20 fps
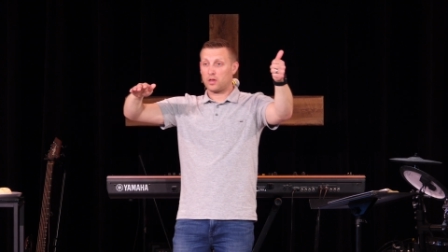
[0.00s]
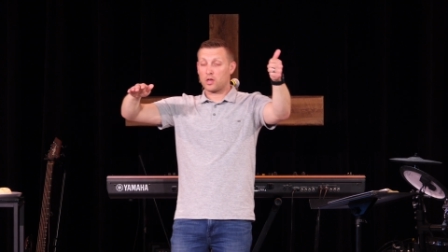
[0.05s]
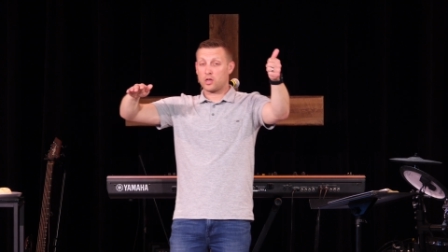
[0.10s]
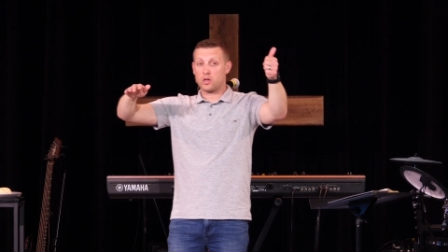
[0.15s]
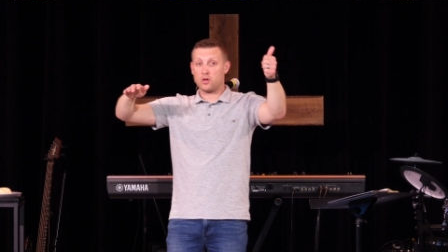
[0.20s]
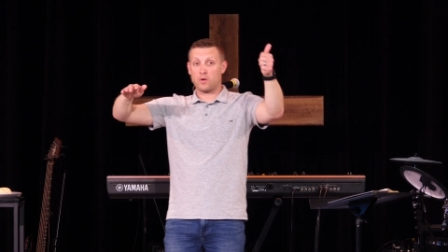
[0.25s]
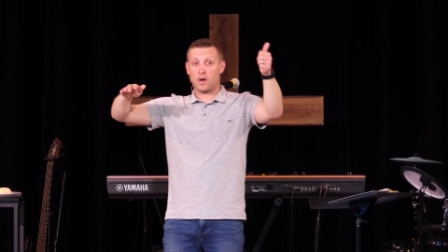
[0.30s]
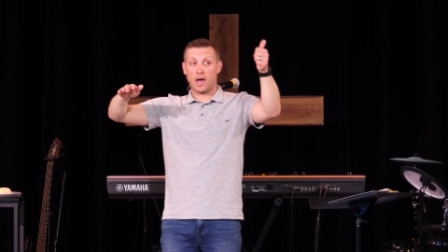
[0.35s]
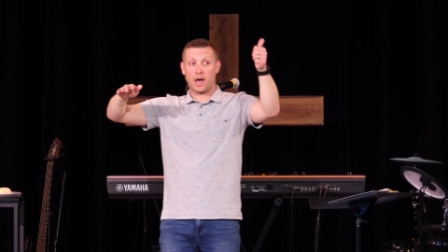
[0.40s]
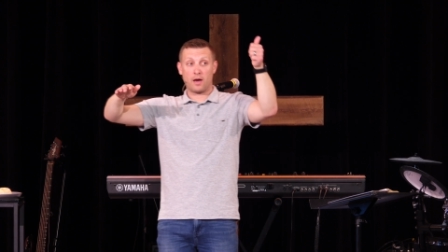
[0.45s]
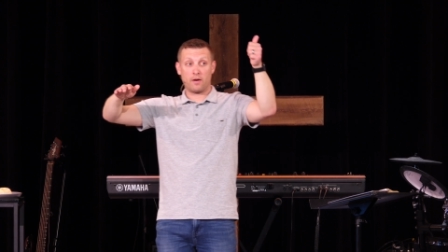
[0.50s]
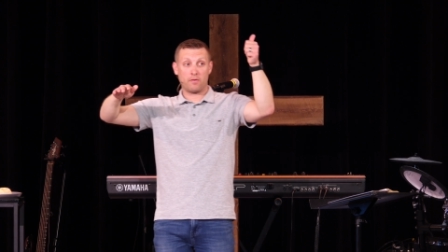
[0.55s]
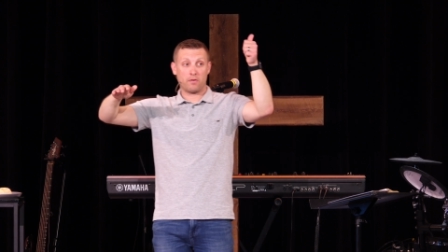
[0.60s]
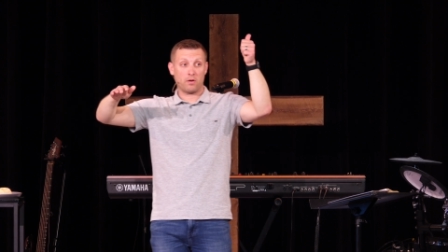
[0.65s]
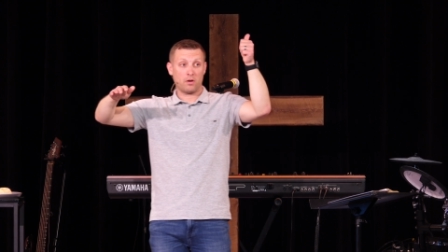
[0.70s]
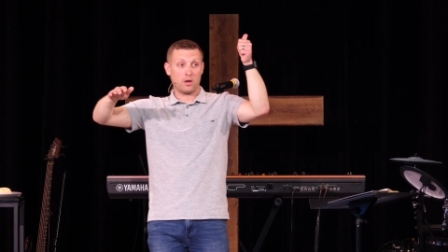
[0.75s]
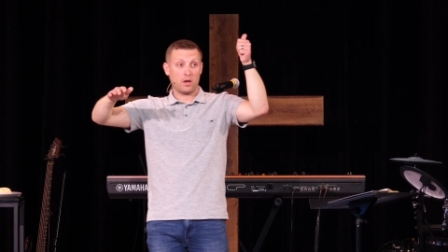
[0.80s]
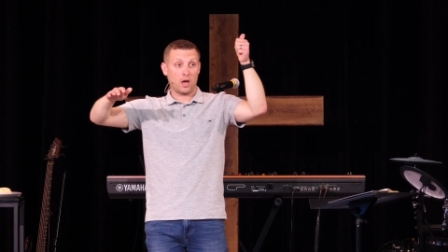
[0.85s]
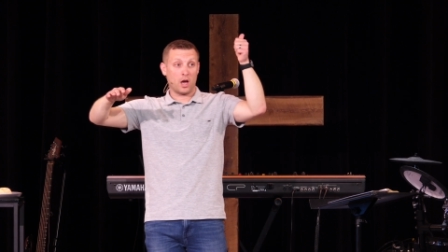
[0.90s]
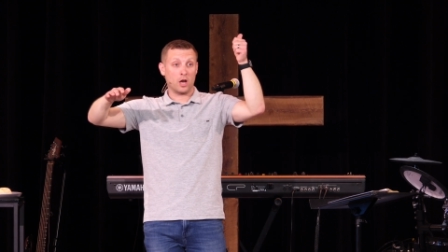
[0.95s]
you have
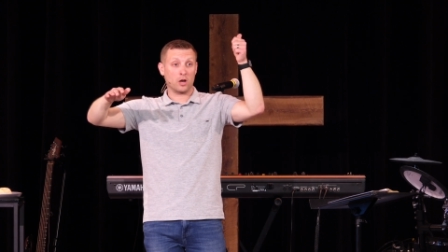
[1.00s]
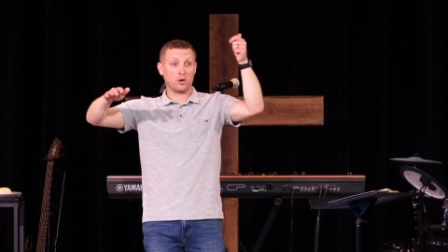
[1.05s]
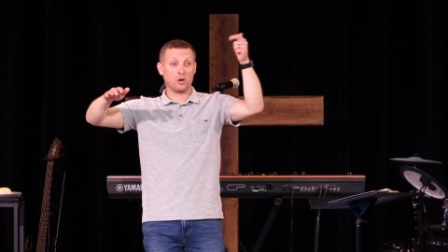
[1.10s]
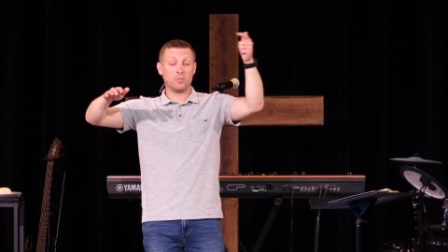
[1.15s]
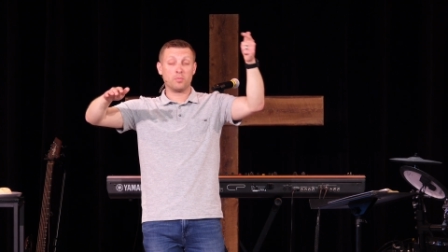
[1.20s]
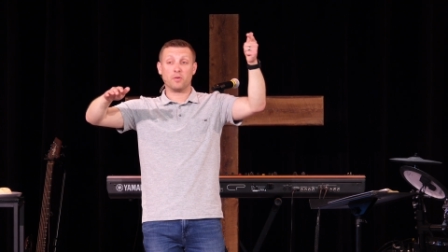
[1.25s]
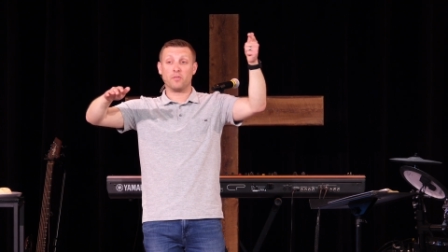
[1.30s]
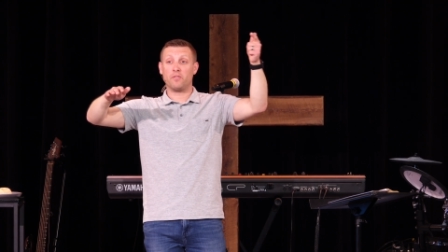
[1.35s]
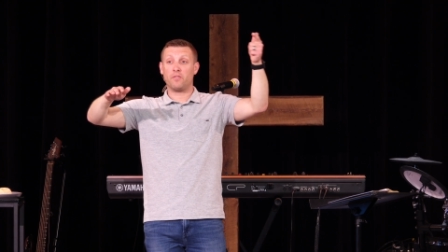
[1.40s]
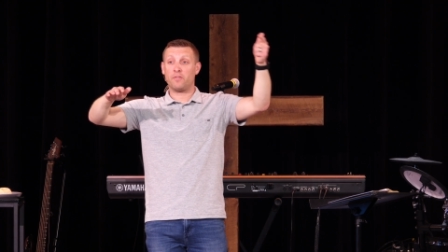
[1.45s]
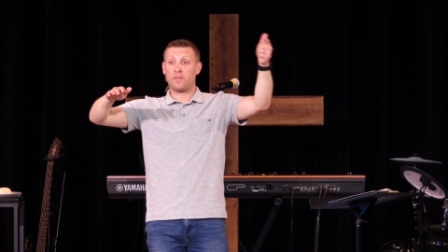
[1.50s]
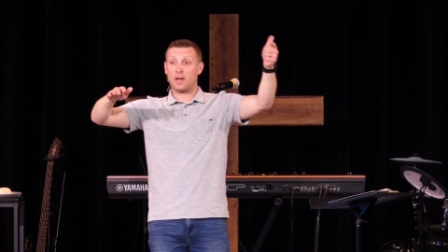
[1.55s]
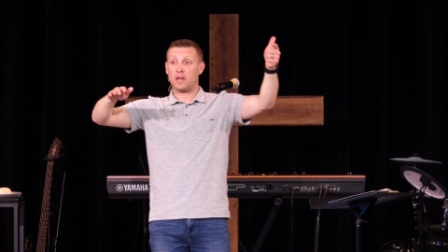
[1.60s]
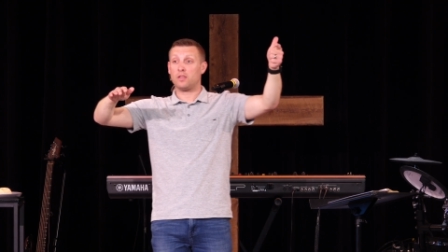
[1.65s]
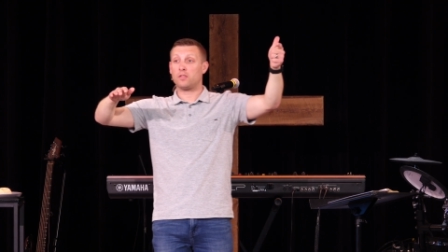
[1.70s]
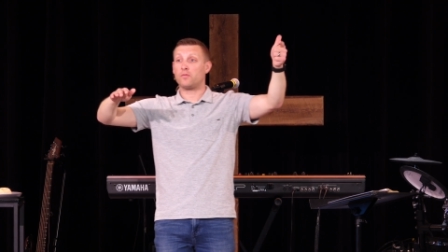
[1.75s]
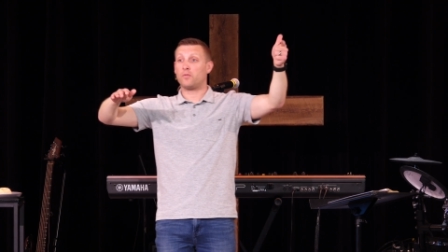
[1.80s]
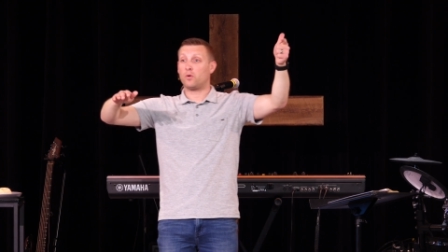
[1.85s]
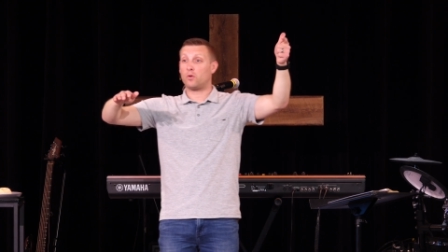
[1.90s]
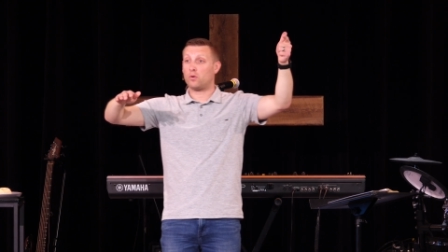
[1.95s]
a group of
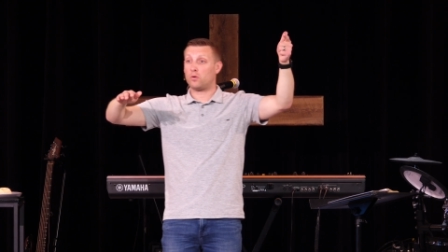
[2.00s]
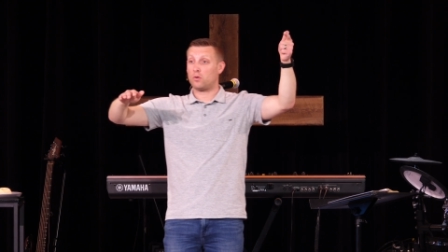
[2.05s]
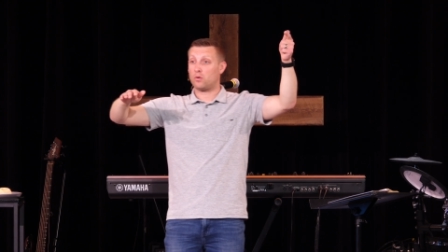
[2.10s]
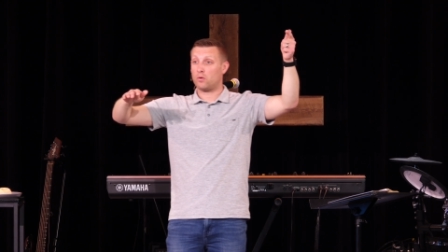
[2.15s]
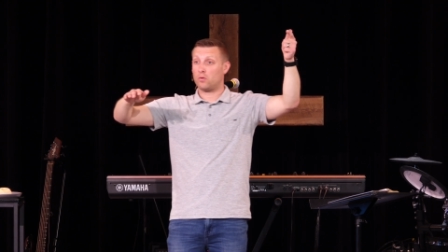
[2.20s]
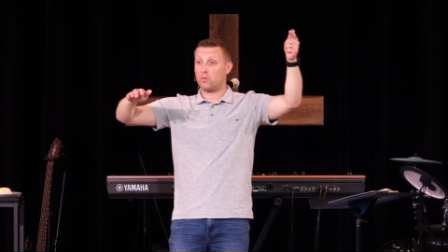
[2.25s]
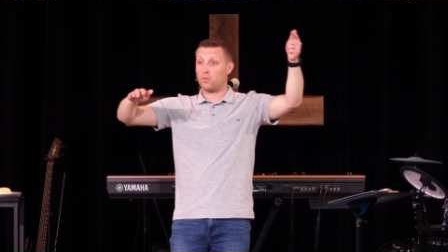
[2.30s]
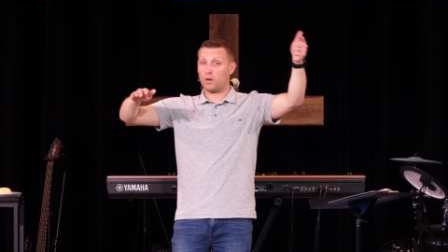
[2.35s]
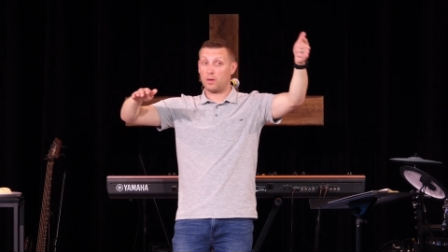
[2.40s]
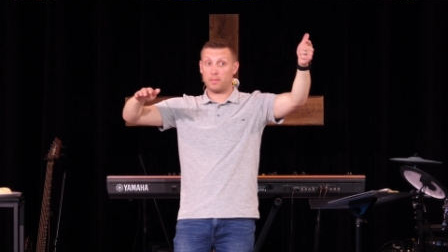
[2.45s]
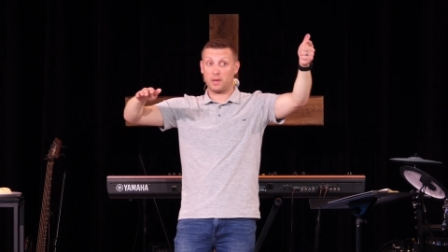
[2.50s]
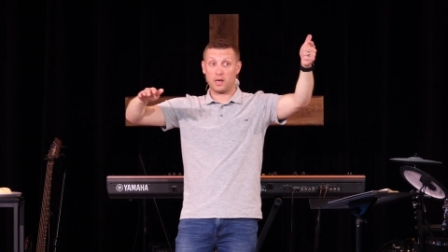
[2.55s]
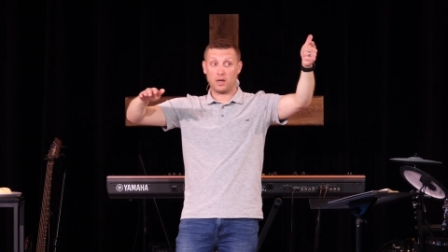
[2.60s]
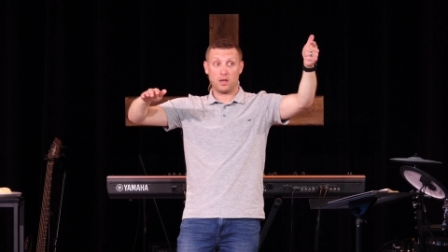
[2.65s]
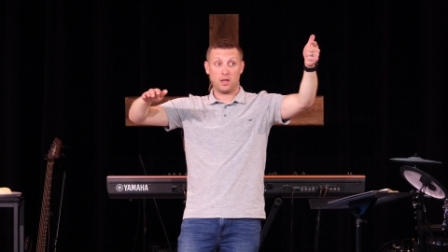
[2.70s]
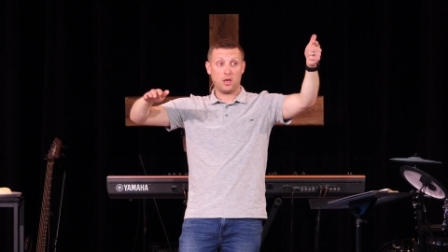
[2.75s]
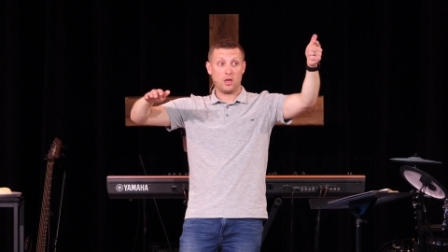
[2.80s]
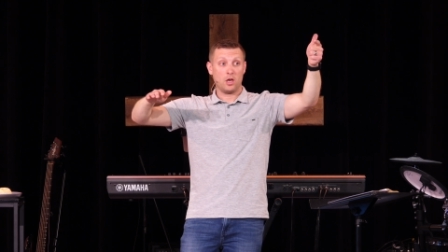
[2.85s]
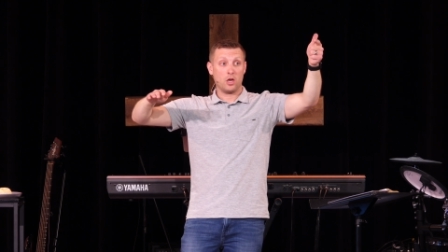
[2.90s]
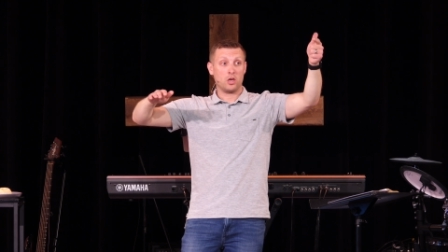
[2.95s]
faithful women,
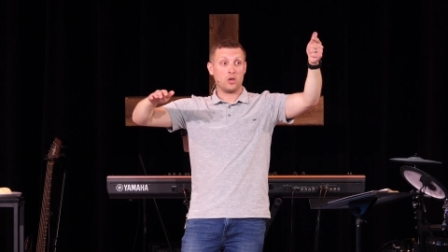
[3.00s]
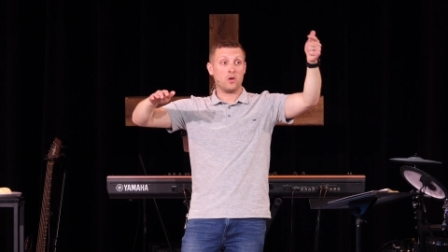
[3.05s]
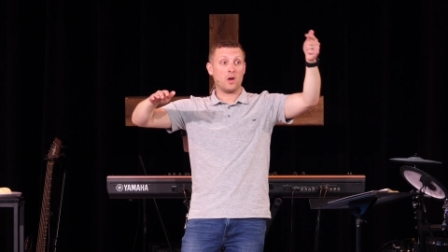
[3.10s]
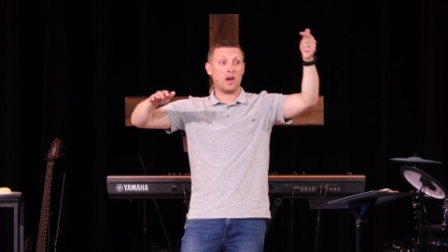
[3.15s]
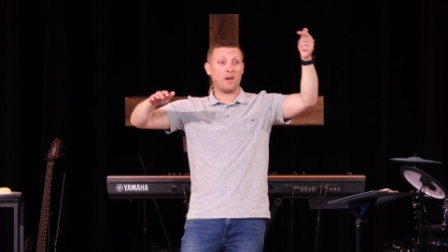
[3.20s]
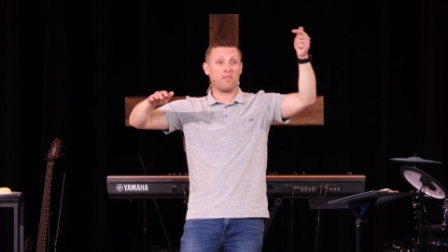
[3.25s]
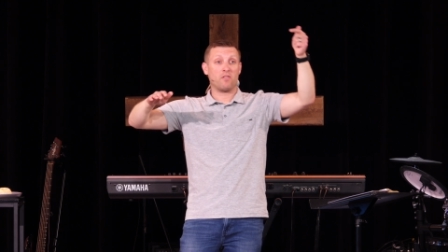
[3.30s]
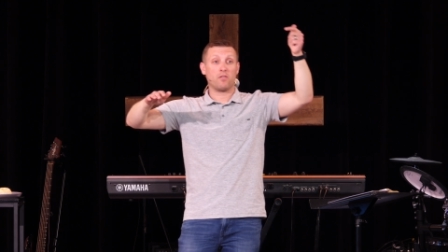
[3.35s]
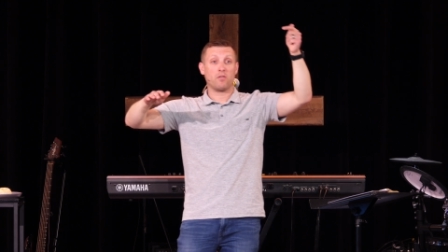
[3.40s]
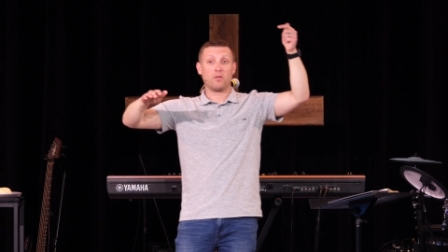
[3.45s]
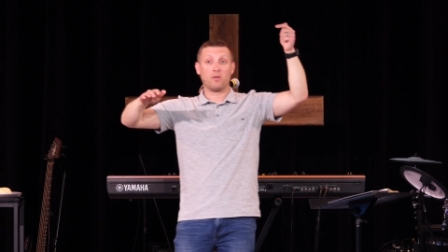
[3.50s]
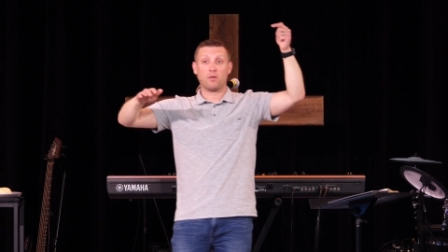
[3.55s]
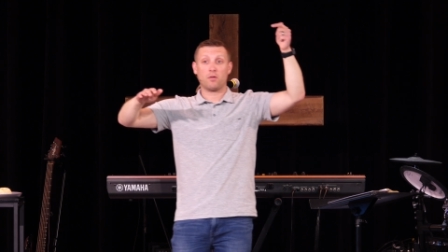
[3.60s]
you have